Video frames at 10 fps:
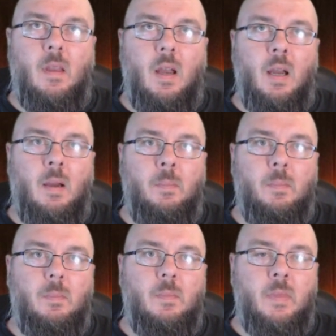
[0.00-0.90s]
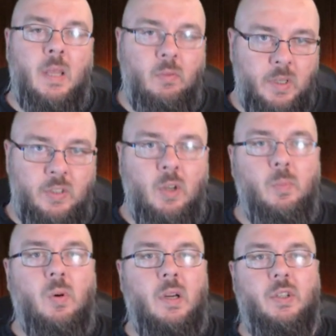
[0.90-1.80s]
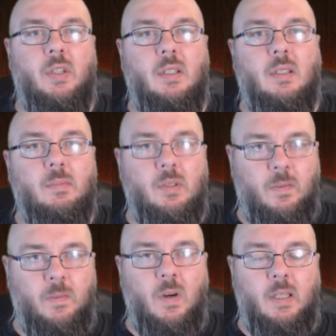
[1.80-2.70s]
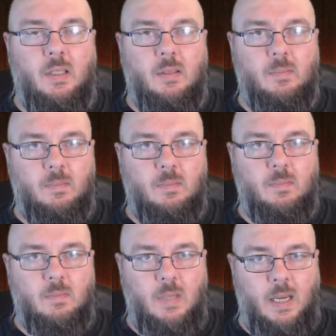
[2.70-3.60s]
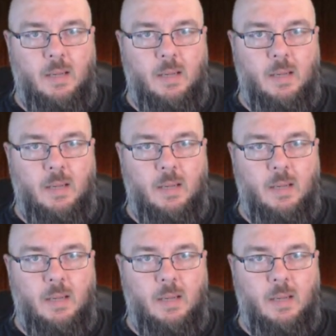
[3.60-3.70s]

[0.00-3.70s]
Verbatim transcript: Um, there is no pressure to fight at